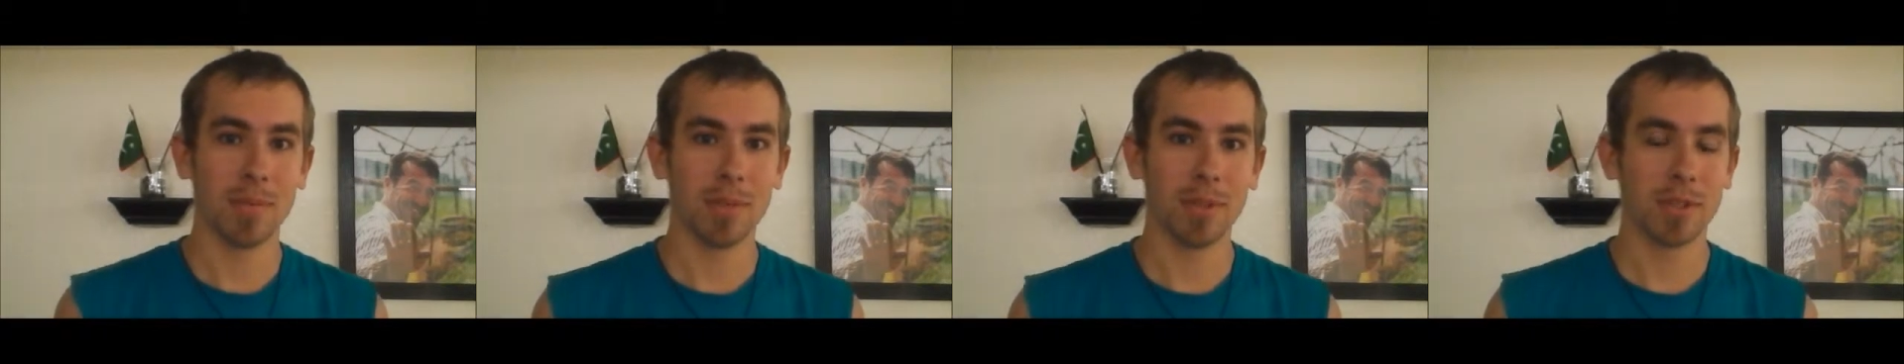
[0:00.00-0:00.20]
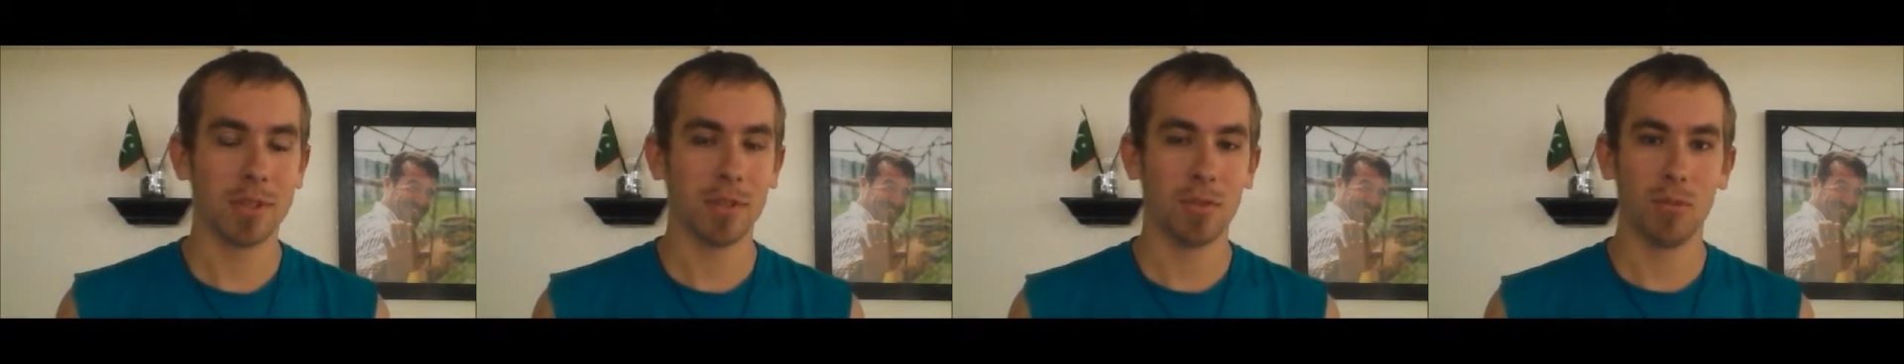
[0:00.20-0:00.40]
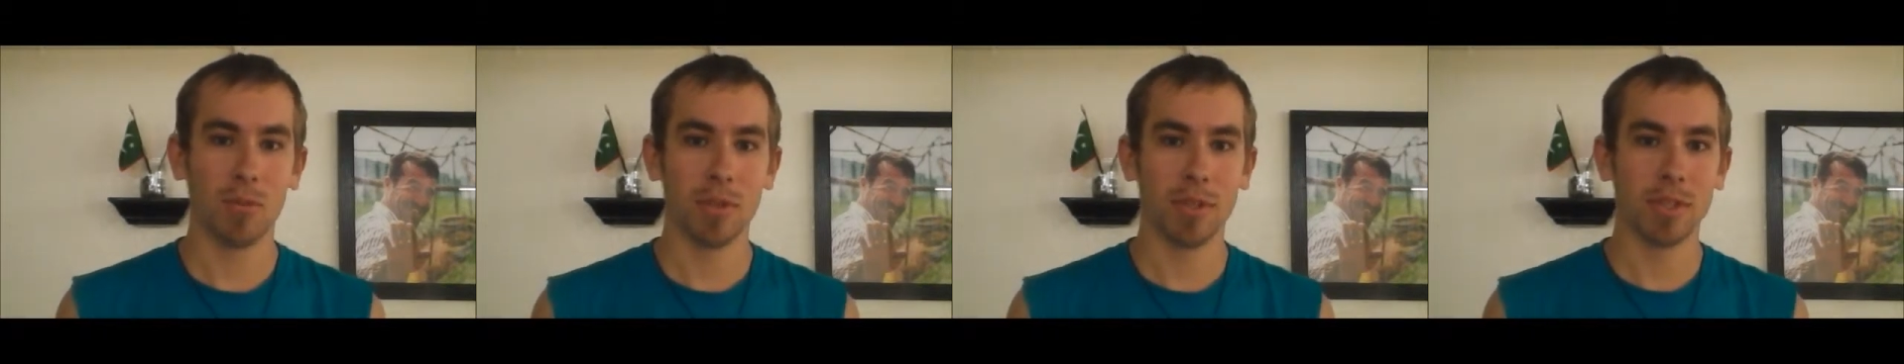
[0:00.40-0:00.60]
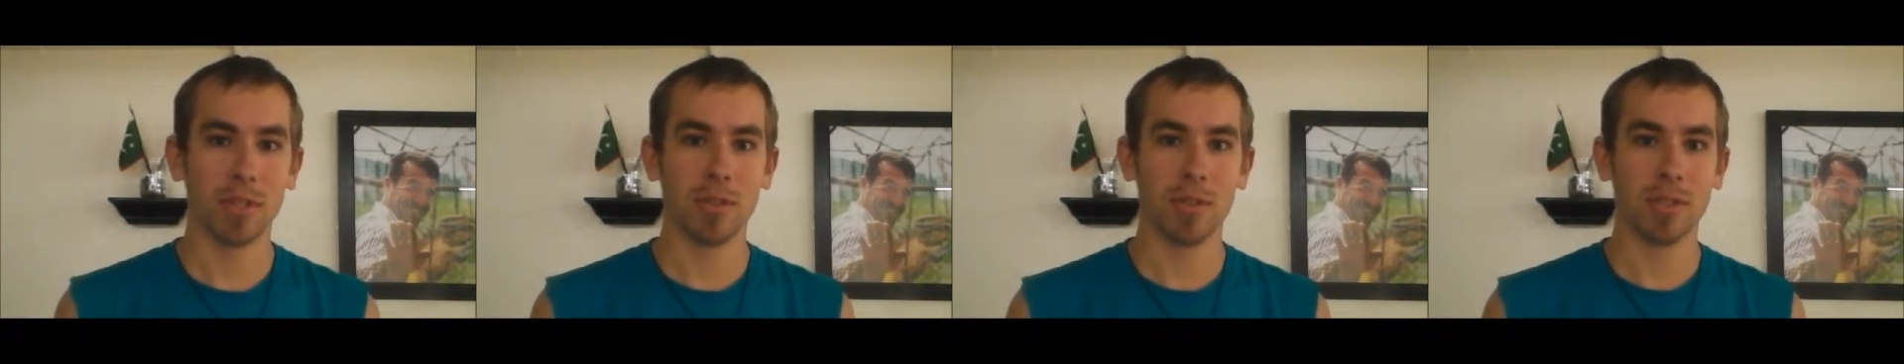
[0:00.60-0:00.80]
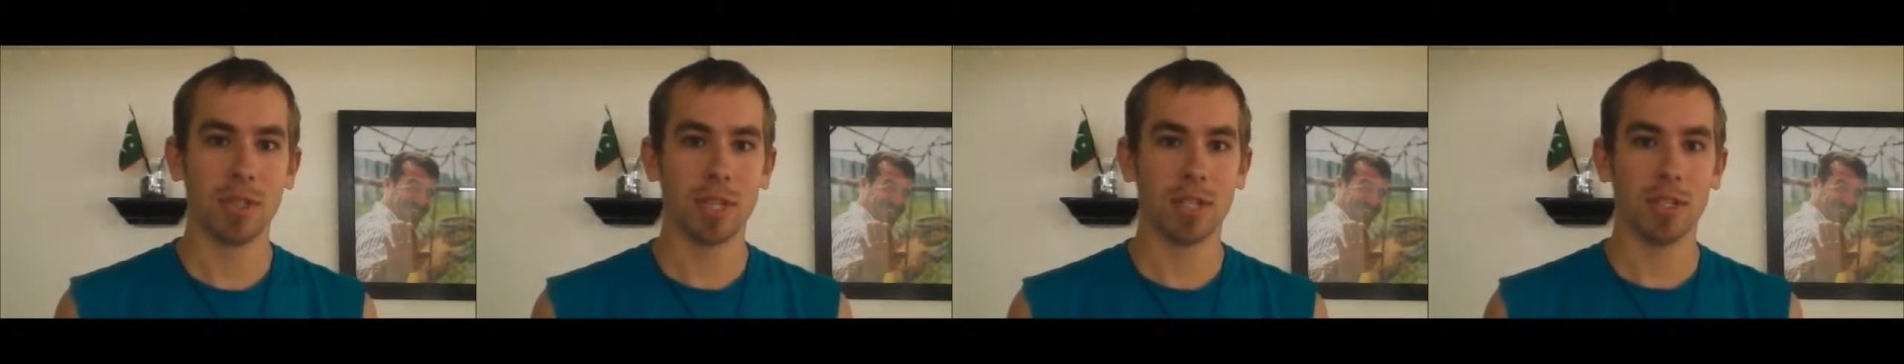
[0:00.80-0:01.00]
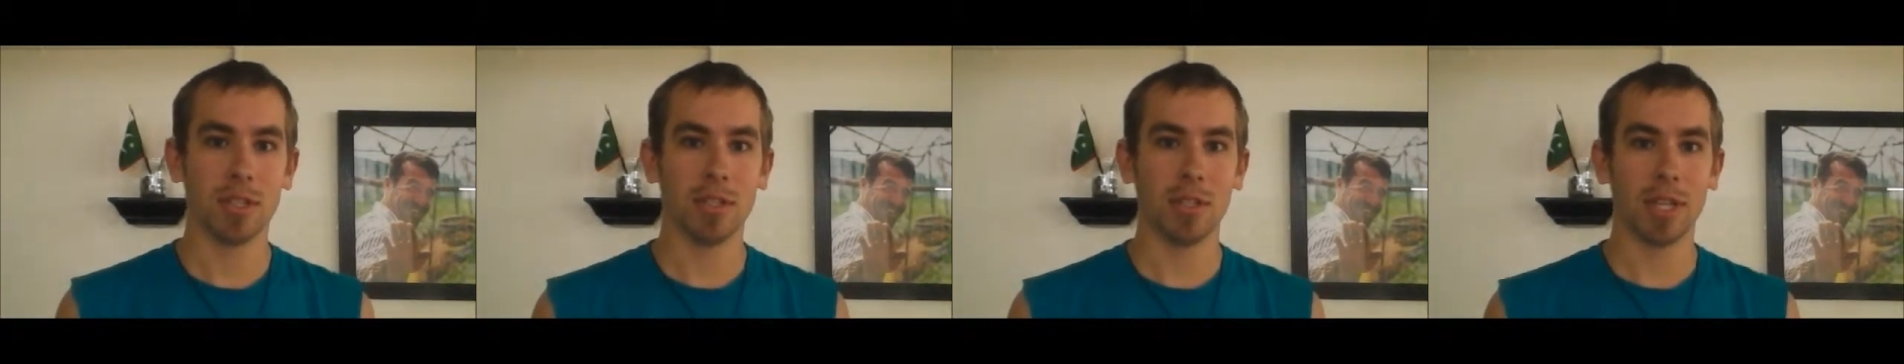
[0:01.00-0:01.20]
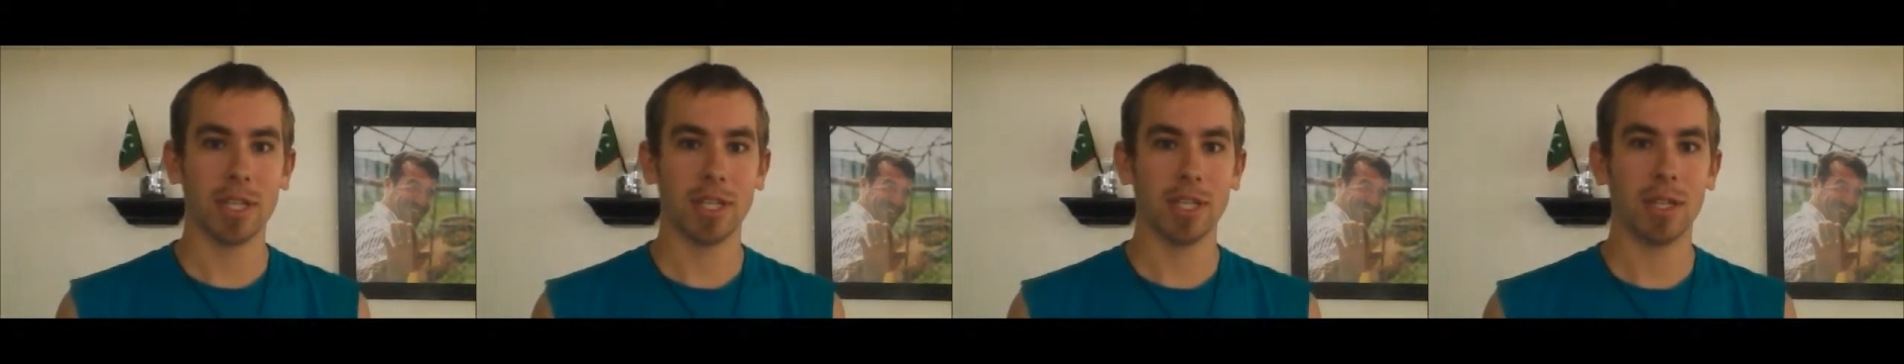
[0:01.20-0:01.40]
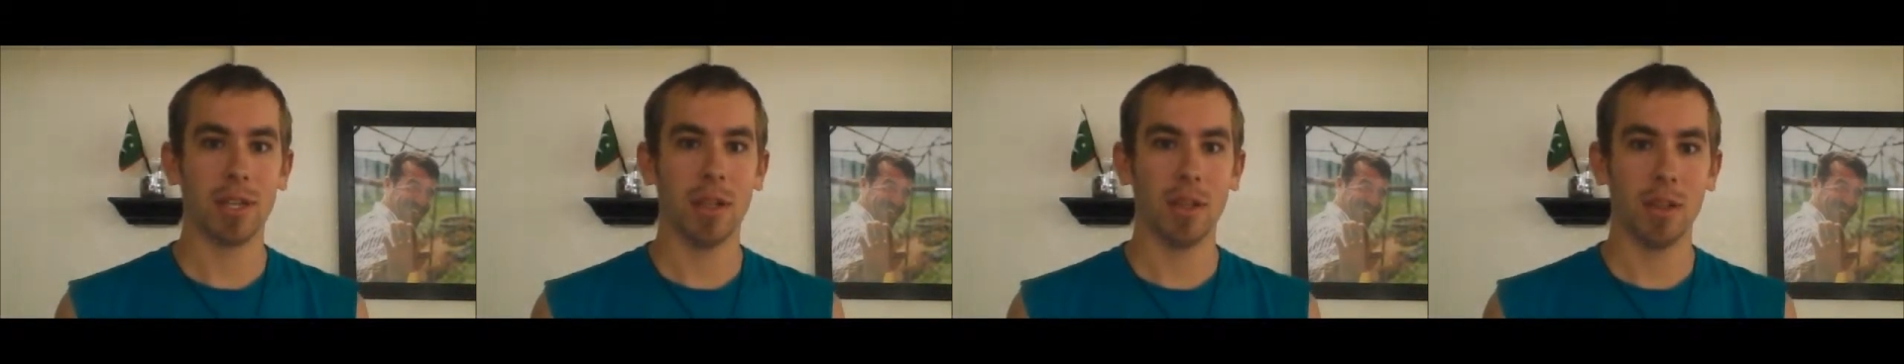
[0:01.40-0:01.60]
and most of the Korean students actually
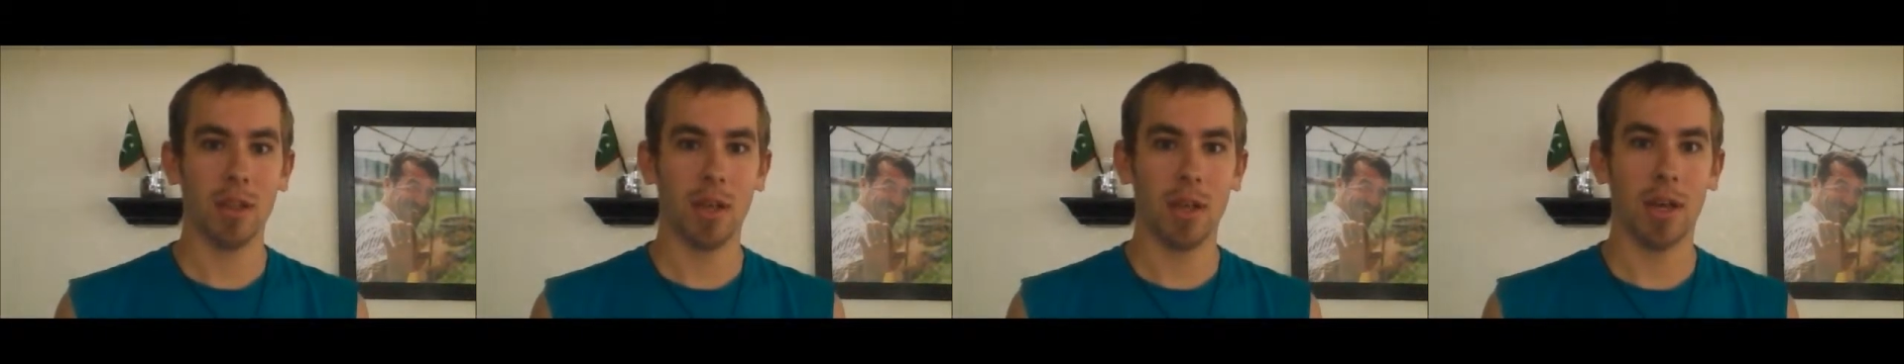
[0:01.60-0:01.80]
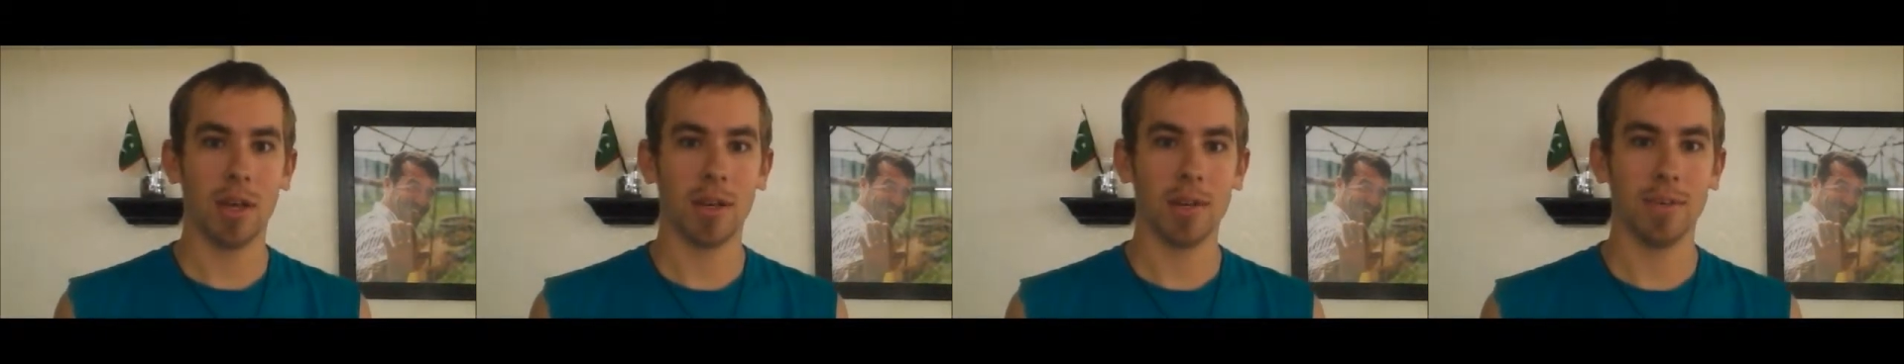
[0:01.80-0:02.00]
liked it a lot.